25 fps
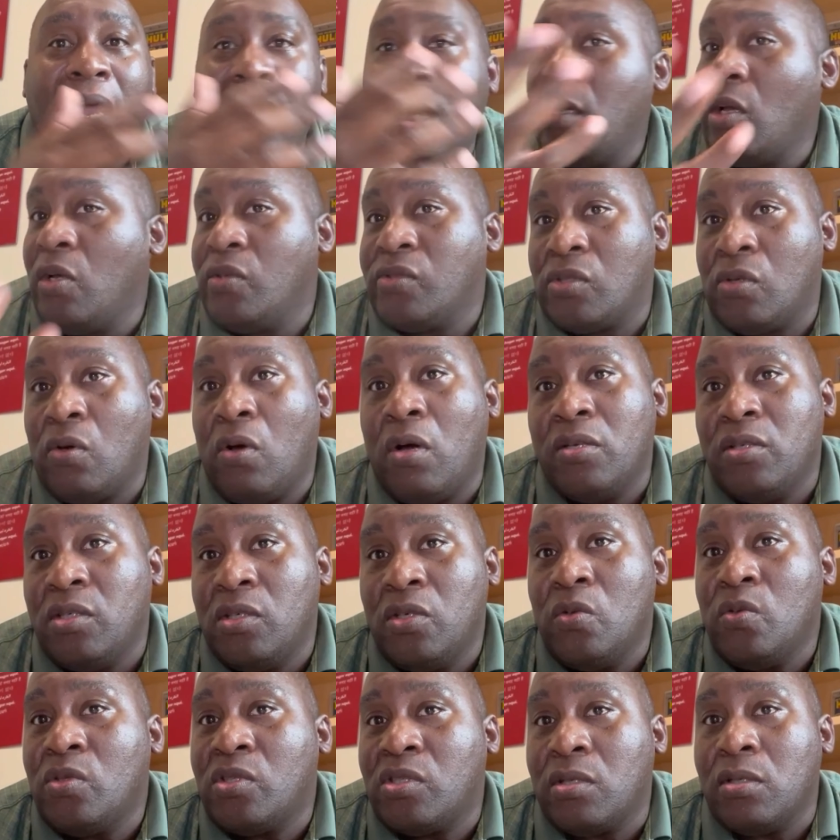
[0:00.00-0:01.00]
And also on
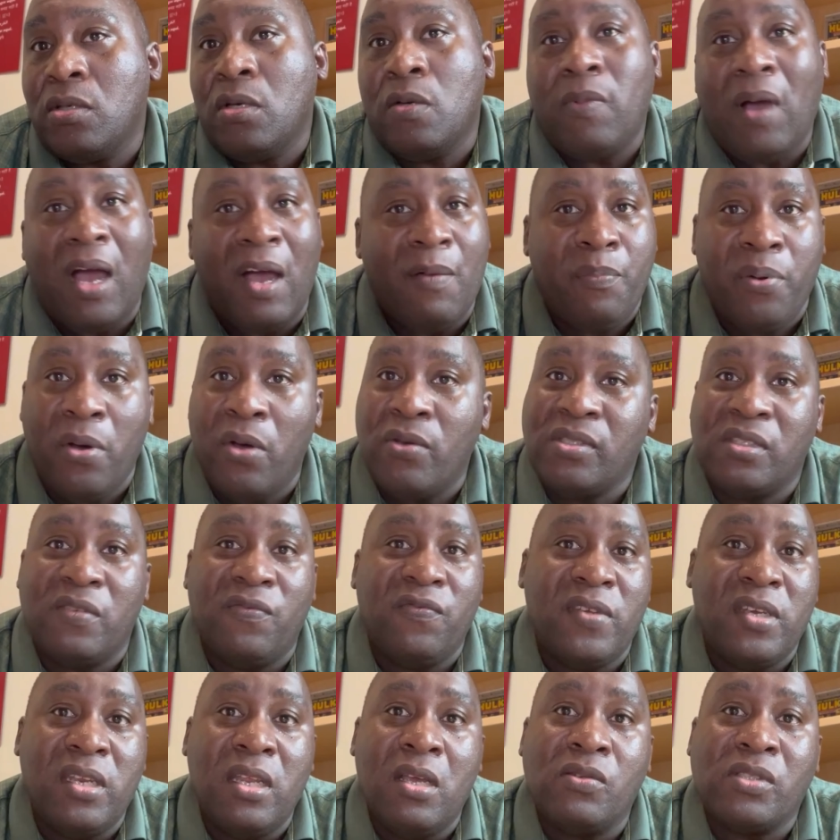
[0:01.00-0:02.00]
YouTube, I
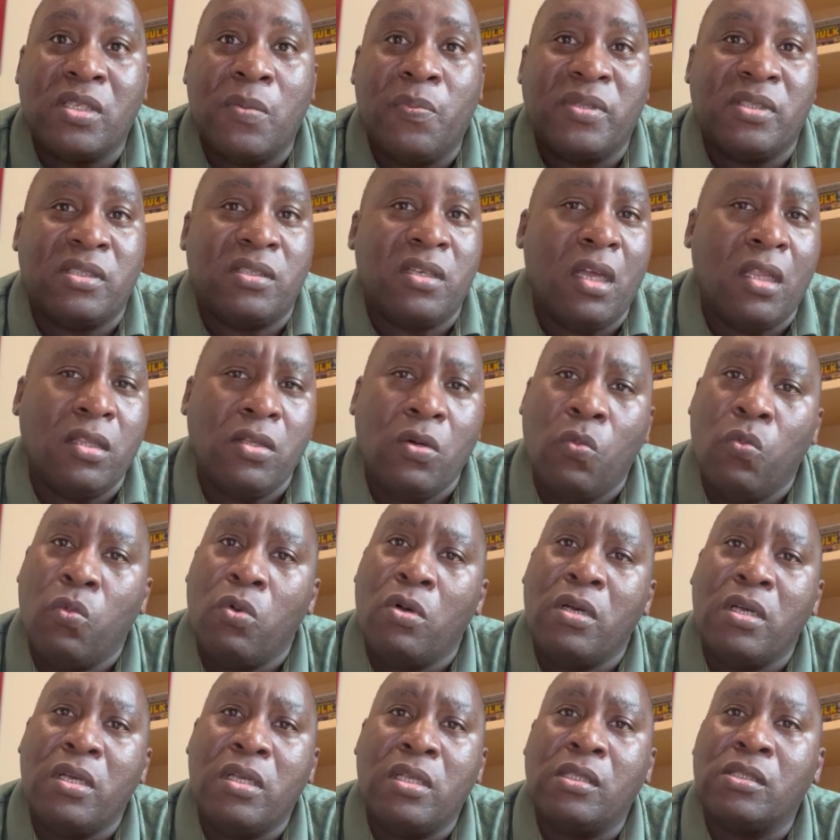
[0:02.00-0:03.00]
posted videos, in particular
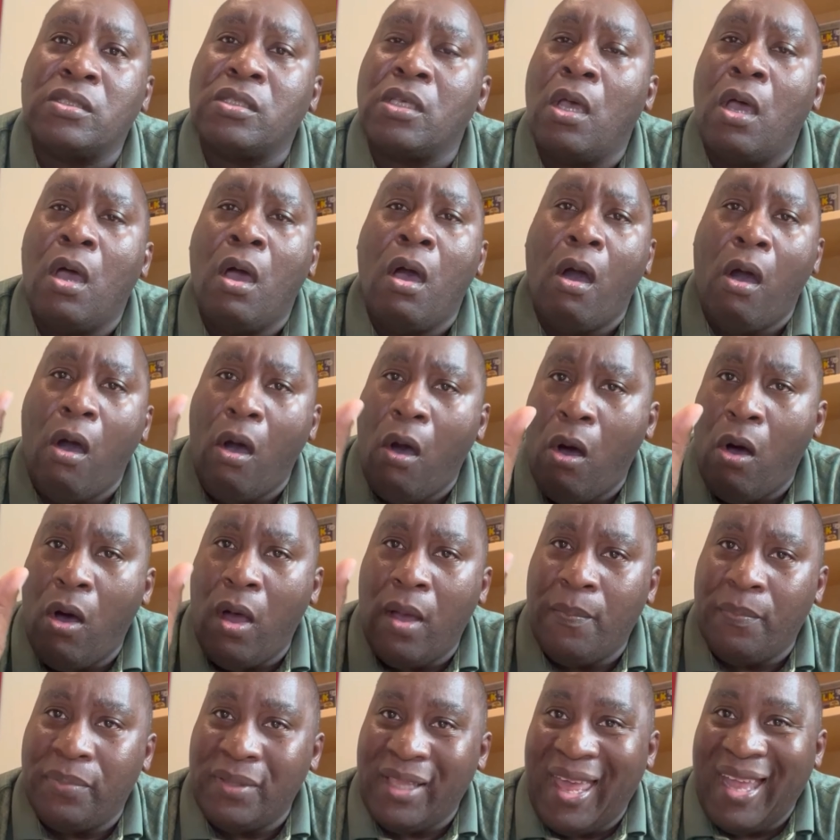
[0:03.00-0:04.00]
ones
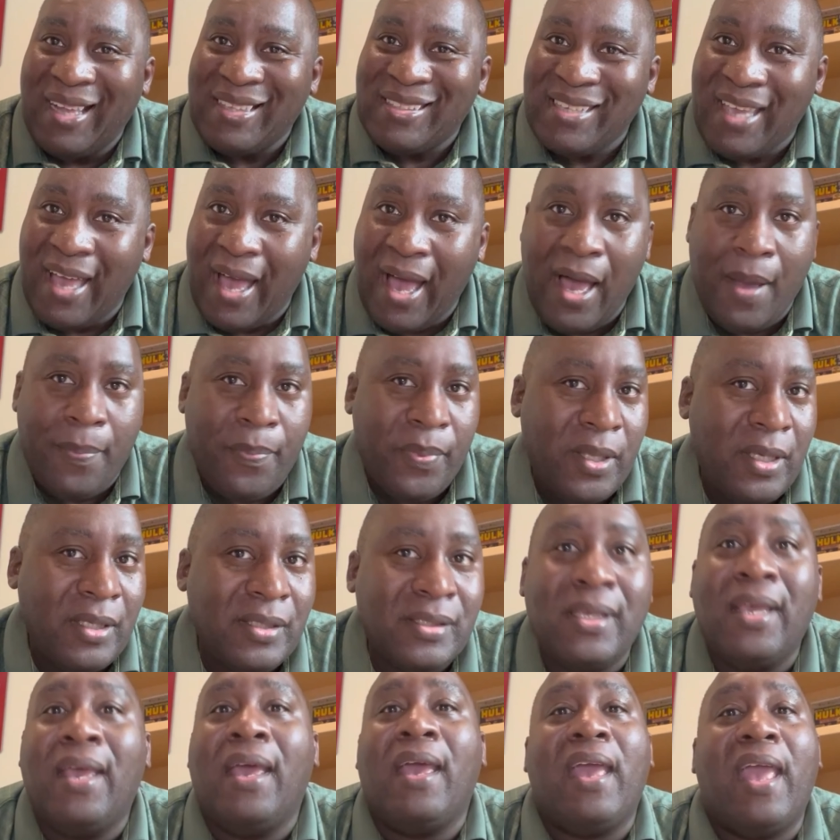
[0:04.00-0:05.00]
on Black
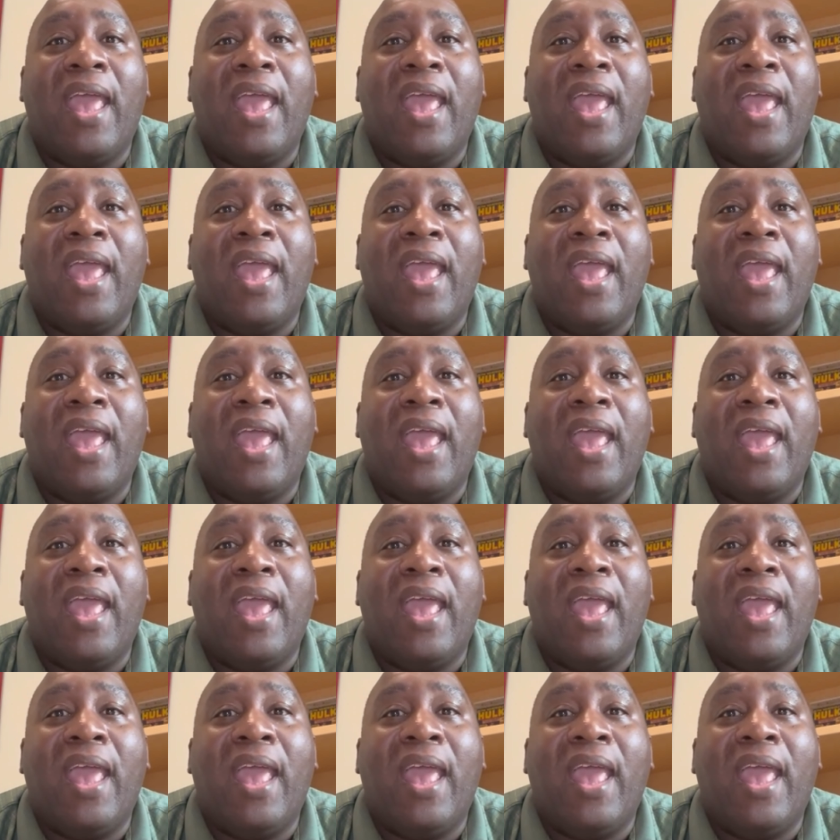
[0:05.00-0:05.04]
topics.